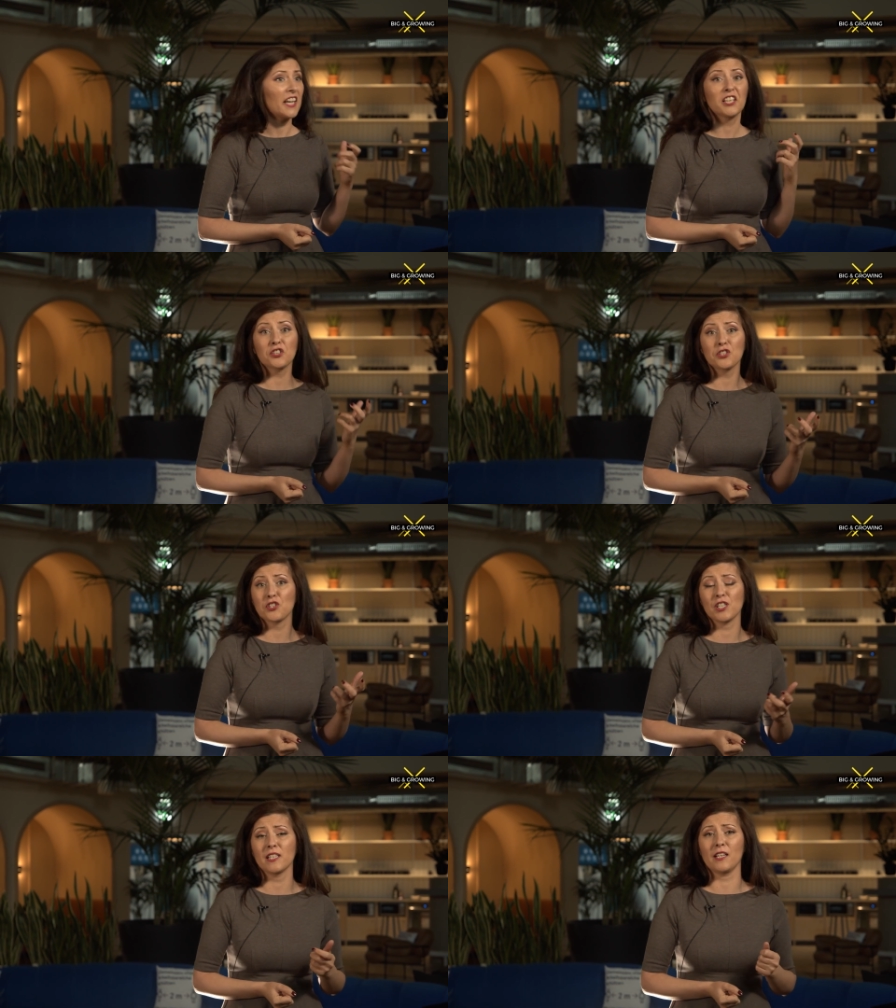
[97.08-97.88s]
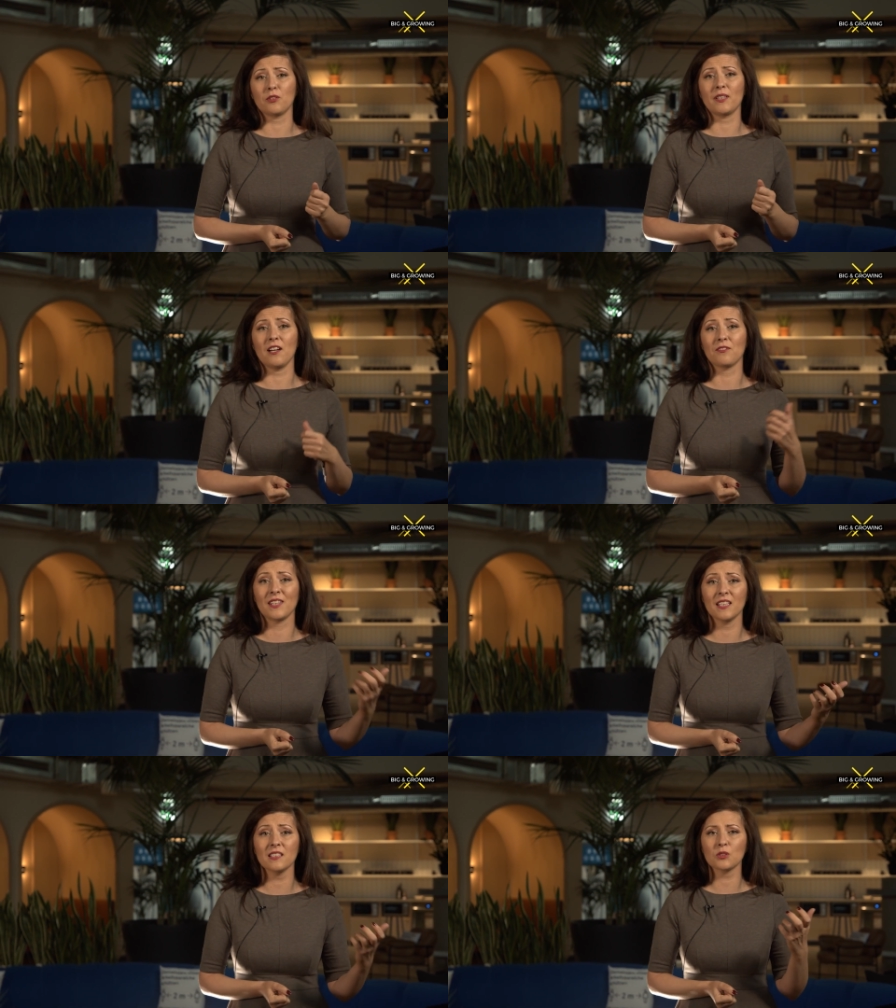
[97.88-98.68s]
energy, I don't
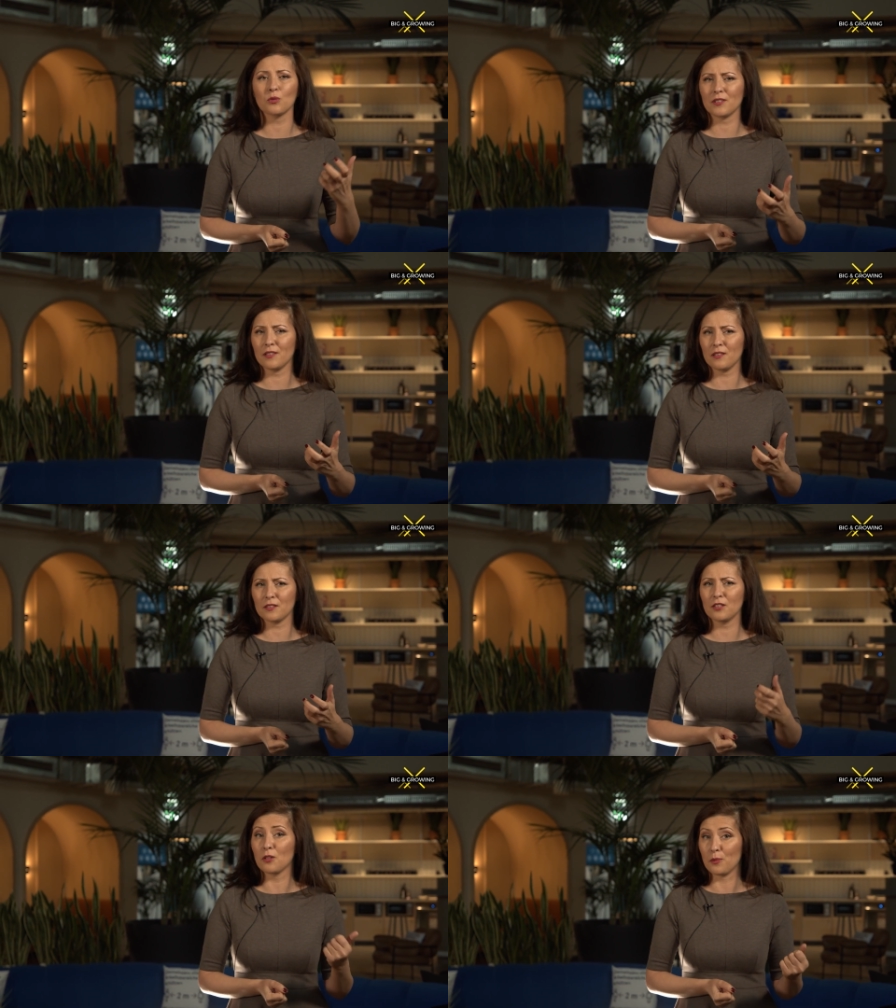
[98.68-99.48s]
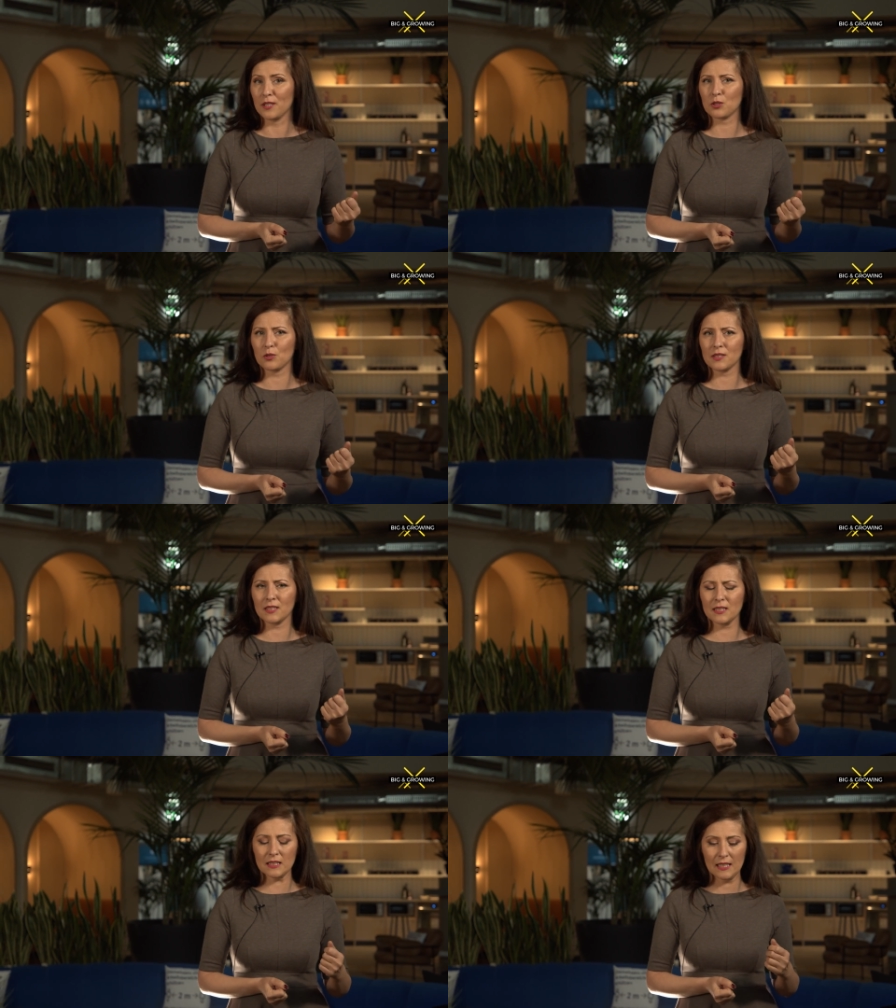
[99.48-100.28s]
have this or the other
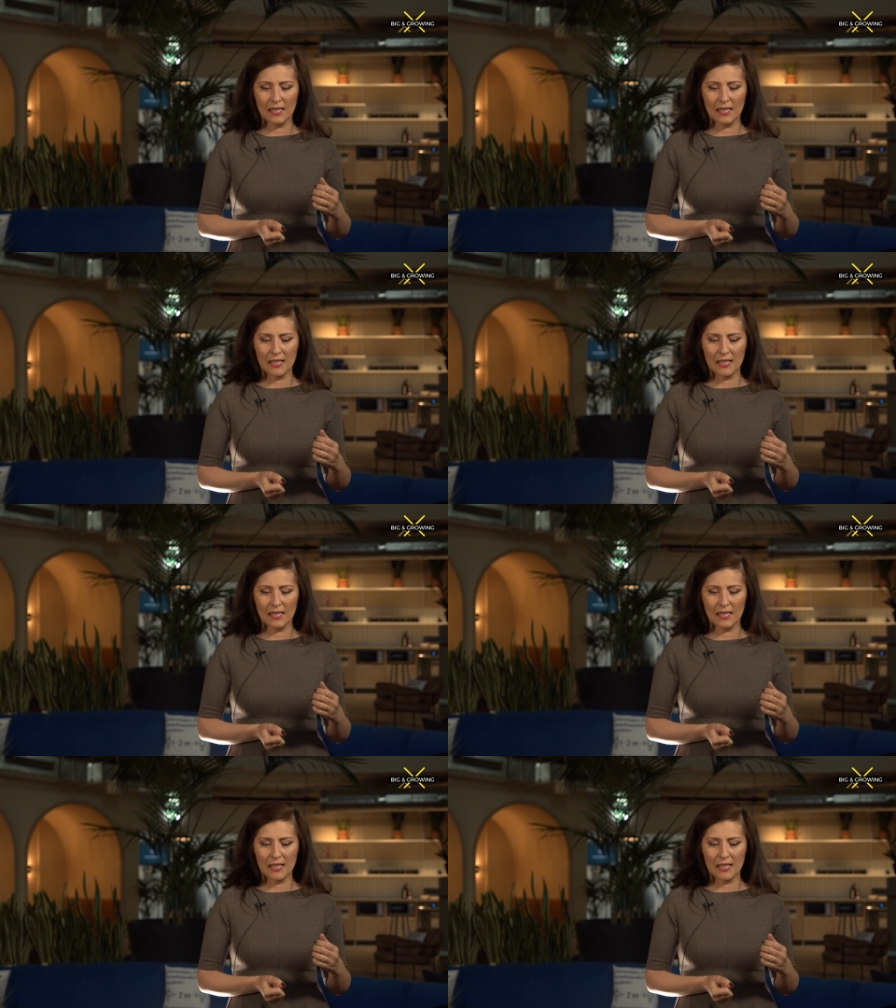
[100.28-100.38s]
resources.